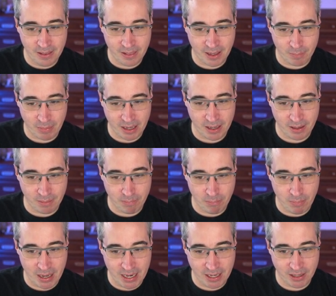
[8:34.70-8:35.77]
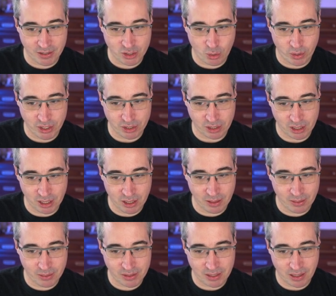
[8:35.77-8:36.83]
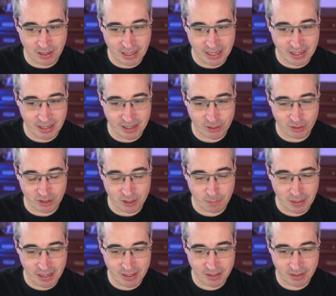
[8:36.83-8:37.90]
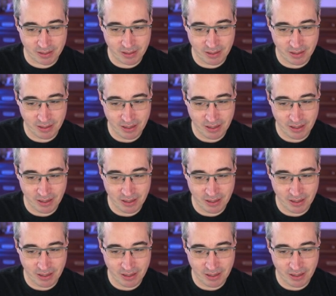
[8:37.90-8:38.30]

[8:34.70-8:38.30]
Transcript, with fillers: Then my main is going to close. I'll add an extra space.